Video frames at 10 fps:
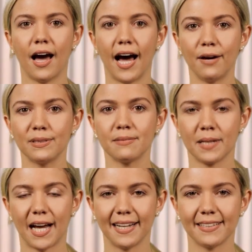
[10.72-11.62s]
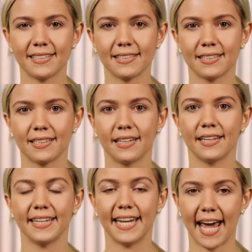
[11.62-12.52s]
I was blind,
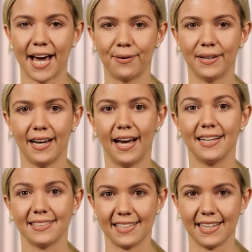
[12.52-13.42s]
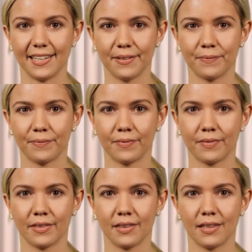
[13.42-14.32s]
now I see.
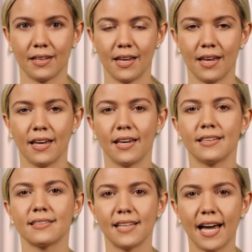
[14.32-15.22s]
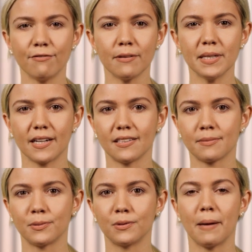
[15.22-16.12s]
This line from the
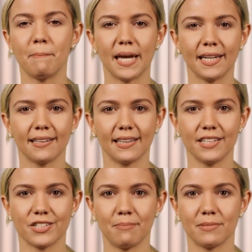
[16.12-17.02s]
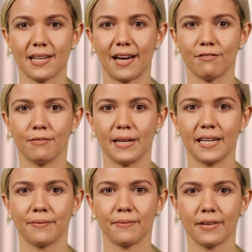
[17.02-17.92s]
Gospel immediately jumps out for
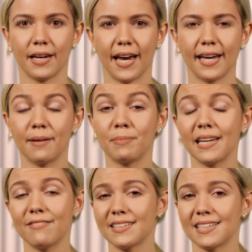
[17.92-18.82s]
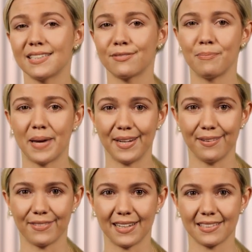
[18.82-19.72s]
me, and I believe it does for many
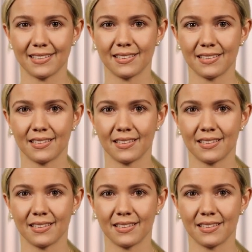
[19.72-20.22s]
of us.